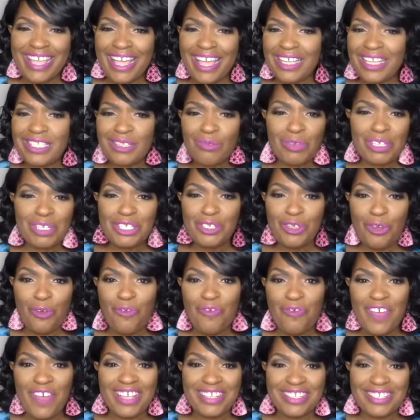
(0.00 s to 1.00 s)
that's what's so
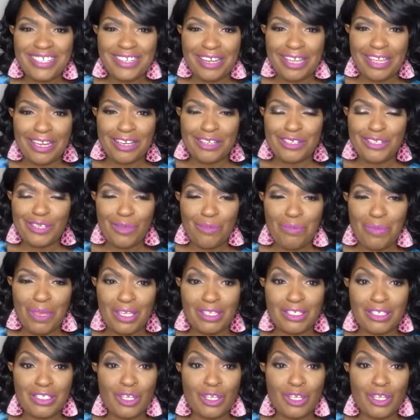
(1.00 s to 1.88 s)
fascinating to me.